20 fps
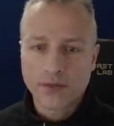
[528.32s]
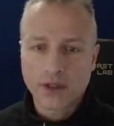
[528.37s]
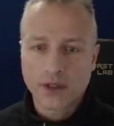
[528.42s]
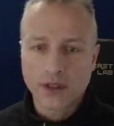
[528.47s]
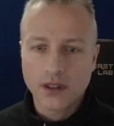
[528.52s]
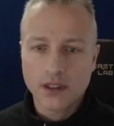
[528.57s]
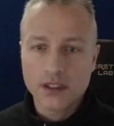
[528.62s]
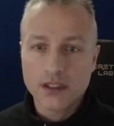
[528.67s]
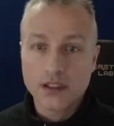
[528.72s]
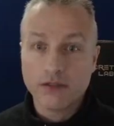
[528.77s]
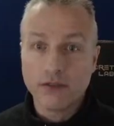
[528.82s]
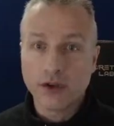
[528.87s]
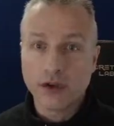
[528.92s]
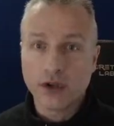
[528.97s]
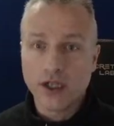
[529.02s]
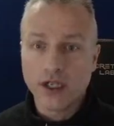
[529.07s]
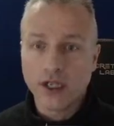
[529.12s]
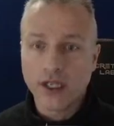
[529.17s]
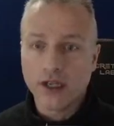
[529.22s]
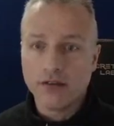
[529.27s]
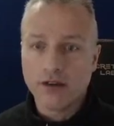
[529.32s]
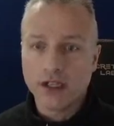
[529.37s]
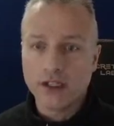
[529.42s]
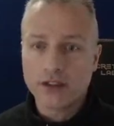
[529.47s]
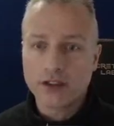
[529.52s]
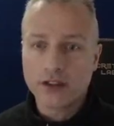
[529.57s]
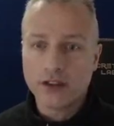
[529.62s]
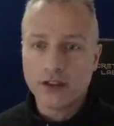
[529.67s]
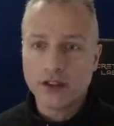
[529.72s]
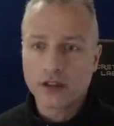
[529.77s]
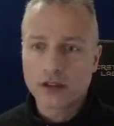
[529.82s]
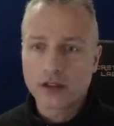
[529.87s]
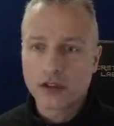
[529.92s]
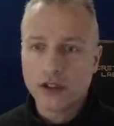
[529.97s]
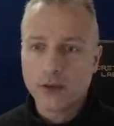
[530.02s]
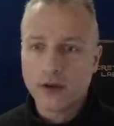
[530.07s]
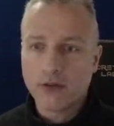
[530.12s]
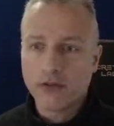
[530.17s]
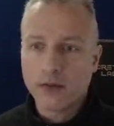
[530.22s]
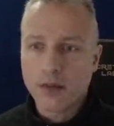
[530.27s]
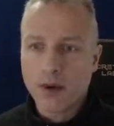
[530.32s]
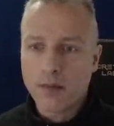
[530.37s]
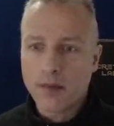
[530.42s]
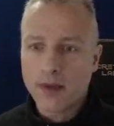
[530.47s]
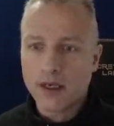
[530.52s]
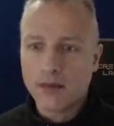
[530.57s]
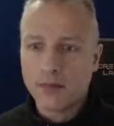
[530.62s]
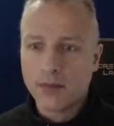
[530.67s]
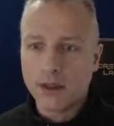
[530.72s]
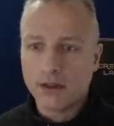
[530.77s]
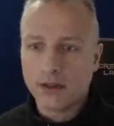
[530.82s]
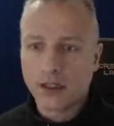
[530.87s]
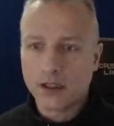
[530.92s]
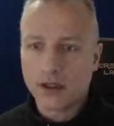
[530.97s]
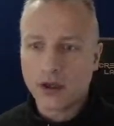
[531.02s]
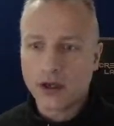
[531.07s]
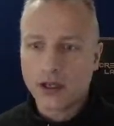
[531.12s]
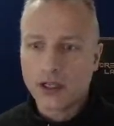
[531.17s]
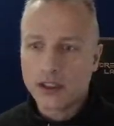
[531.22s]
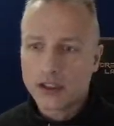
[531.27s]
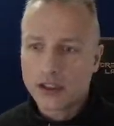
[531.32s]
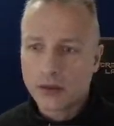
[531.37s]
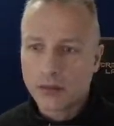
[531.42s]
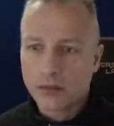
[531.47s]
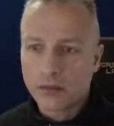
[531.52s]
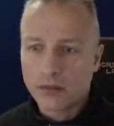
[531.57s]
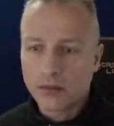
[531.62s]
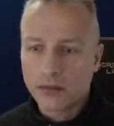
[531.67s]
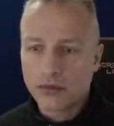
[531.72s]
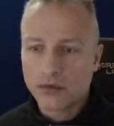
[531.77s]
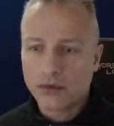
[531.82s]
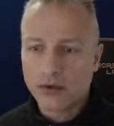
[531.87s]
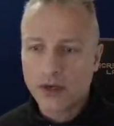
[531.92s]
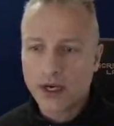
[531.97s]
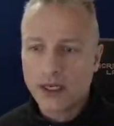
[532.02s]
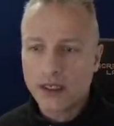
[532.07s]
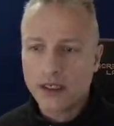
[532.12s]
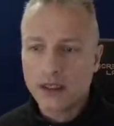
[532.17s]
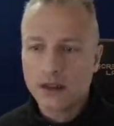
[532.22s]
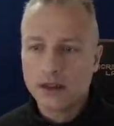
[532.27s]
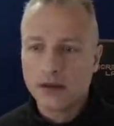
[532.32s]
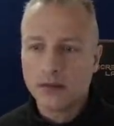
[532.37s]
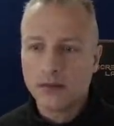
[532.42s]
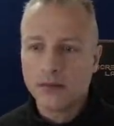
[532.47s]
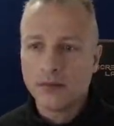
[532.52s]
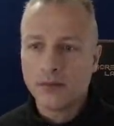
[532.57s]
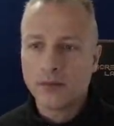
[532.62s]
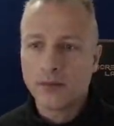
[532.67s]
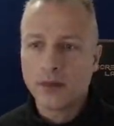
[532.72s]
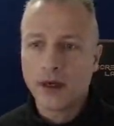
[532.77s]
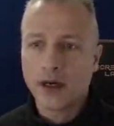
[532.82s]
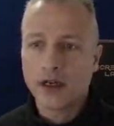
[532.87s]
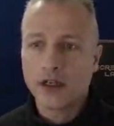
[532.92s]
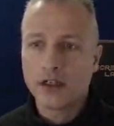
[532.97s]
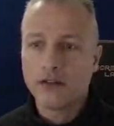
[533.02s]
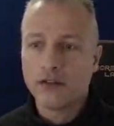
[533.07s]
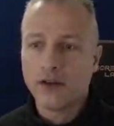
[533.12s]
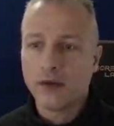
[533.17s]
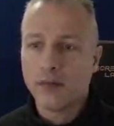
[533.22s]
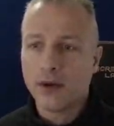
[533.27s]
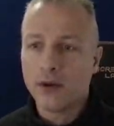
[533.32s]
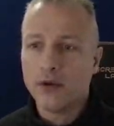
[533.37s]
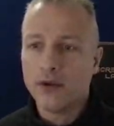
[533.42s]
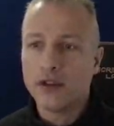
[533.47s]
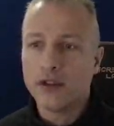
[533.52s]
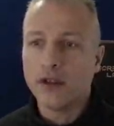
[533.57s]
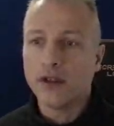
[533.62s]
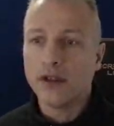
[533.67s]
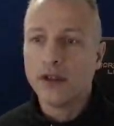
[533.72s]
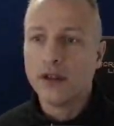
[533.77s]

At least if we're going to get rescued, it's going to be from a main building, not in some random part of a mountain.